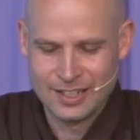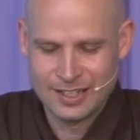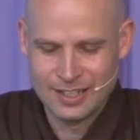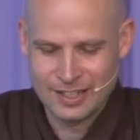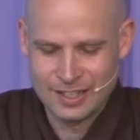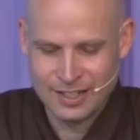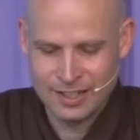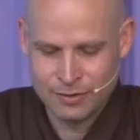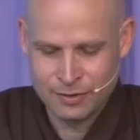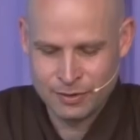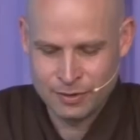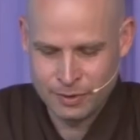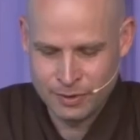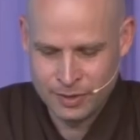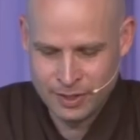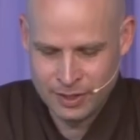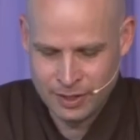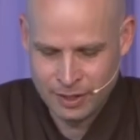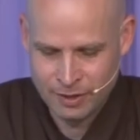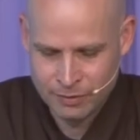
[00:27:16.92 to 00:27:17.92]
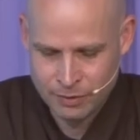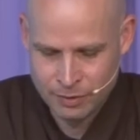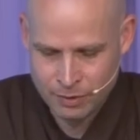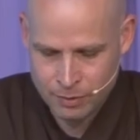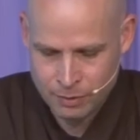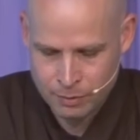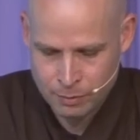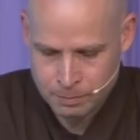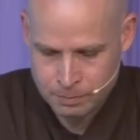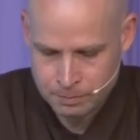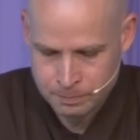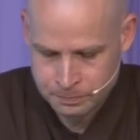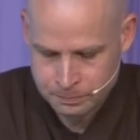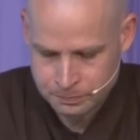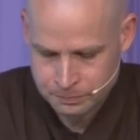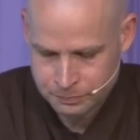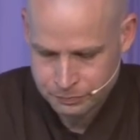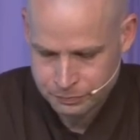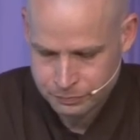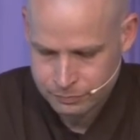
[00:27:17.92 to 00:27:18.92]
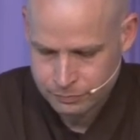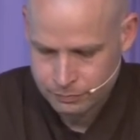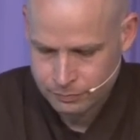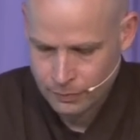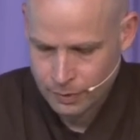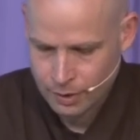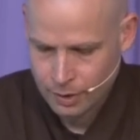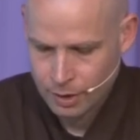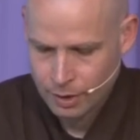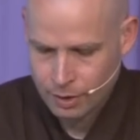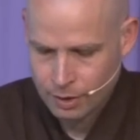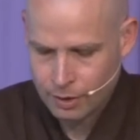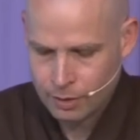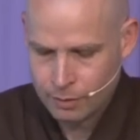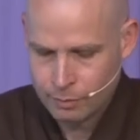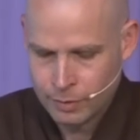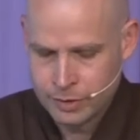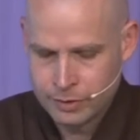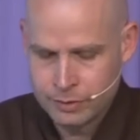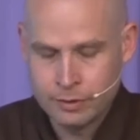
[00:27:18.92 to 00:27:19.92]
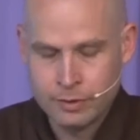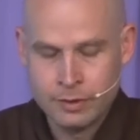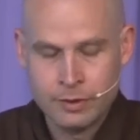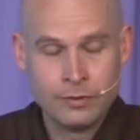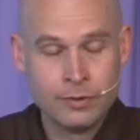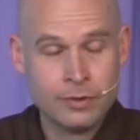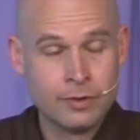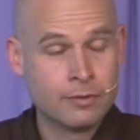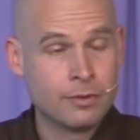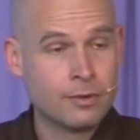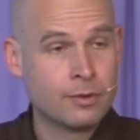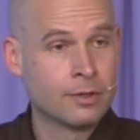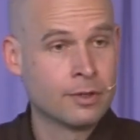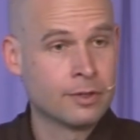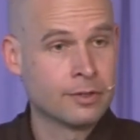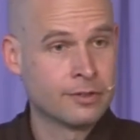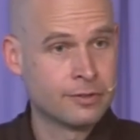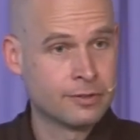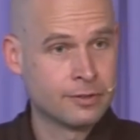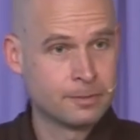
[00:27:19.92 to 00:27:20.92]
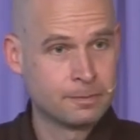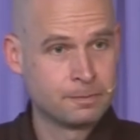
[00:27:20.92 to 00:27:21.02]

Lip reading: And so he left the home and went to live in the forest.